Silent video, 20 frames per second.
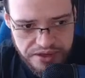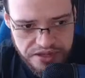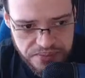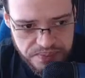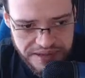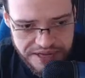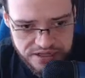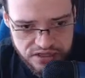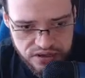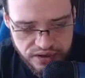
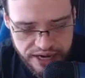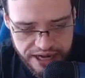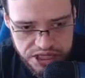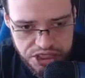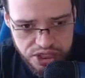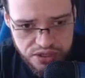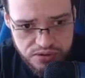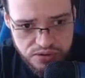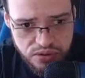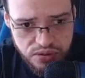makes
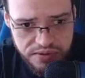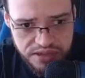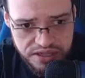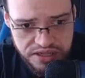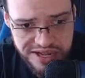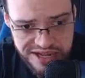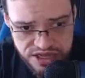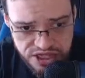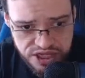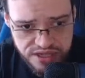connection to
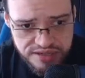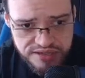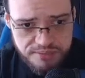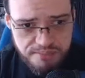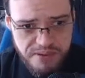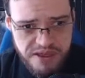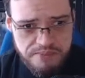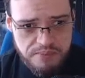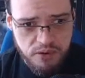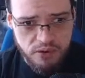indigenous
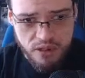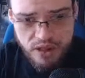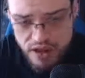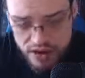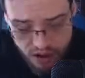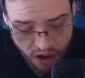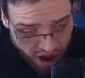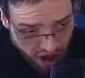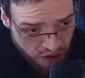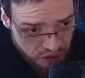people.
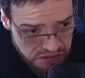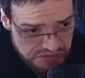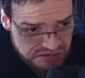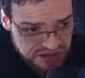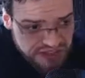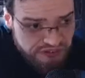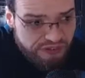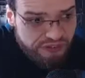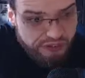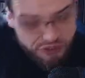
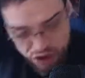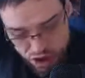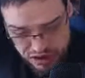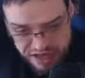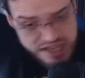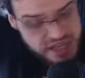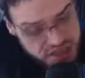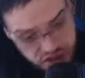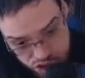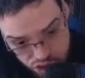Holy
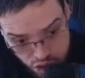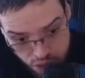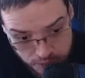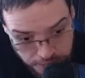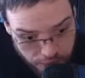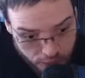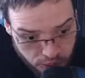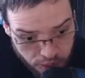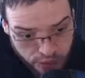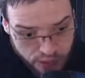fucking
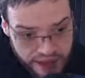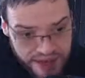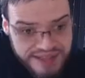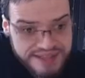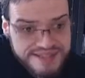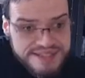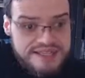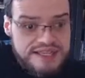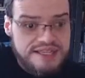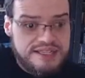stupid
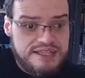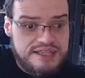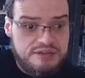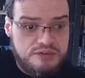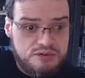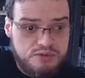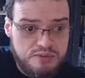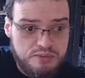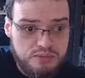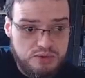
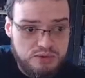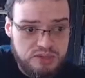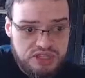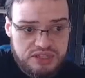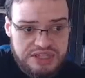racism.